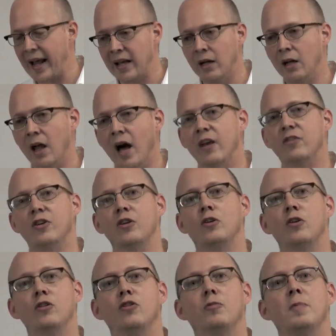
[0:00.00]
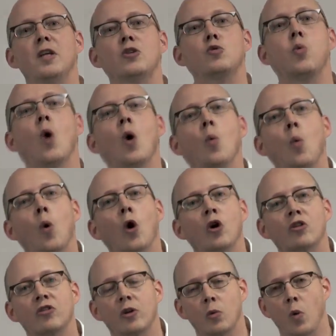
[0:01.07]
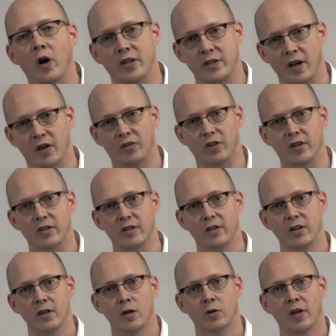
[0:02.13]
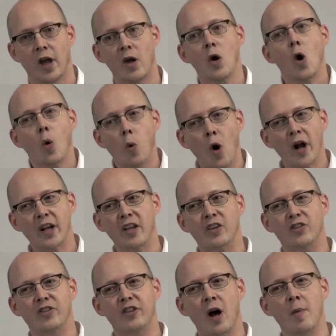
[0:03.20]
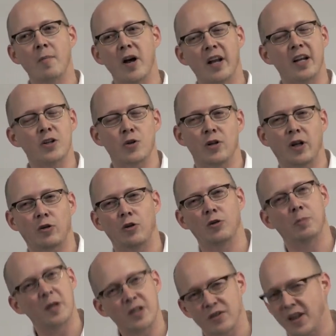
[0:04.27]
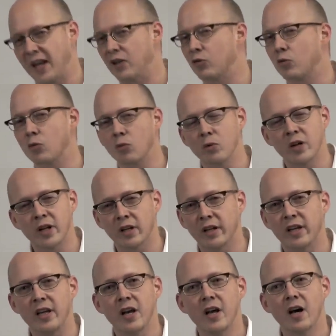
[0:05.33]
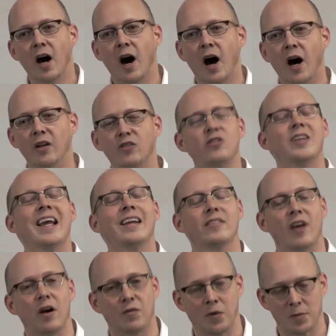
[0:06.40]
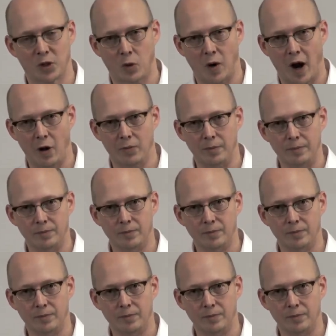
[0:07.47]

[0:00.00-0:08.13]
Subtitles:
analyzing good speech. What works and what doesn't. Okay, what is an introductory speech that is really stands out from the crowd?